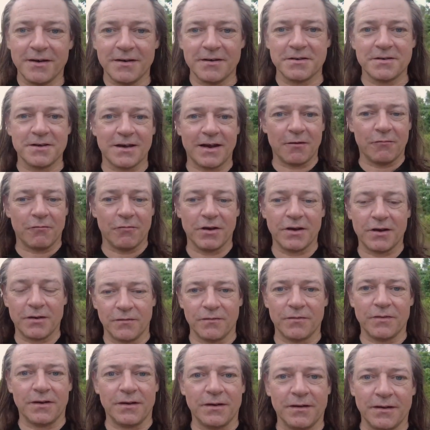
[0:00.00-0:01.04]
to get rid
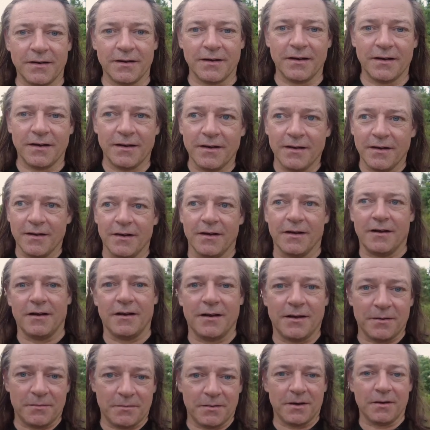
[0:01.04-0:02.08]
of a
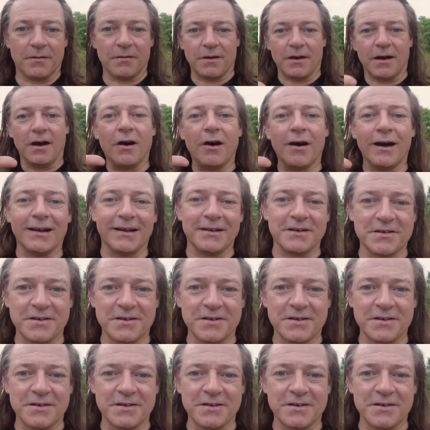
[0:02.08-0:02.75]
highly